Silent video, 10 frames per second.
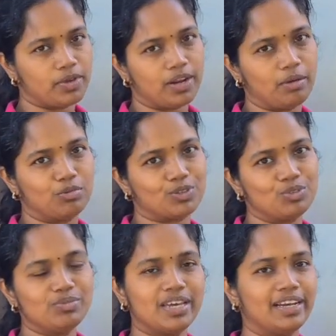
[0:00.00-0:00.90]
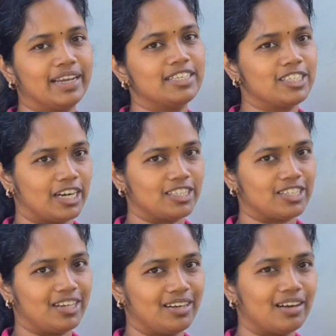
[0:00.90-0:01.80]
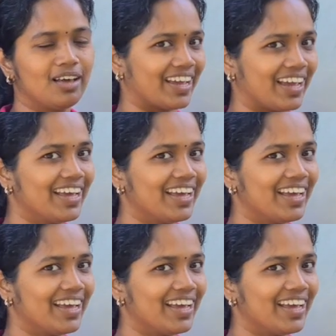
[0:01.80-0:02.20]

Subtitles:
ribosomes and it gets translated. Okay.